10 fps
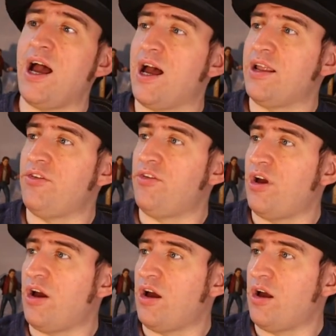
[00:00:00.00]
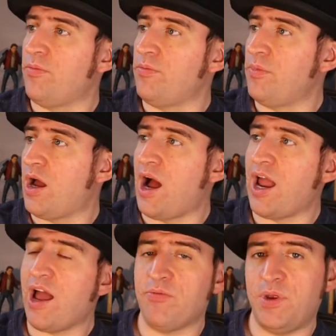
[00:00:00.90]
And I
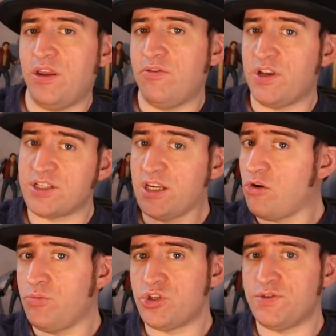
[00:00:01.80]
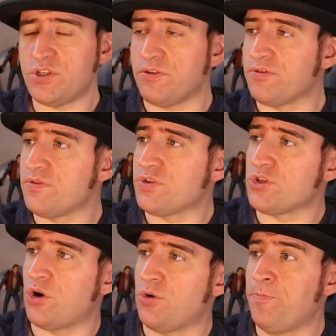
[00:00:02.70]
have been fixing a whole bunch of stuff.
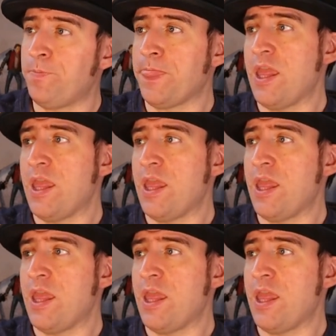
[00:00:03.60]
So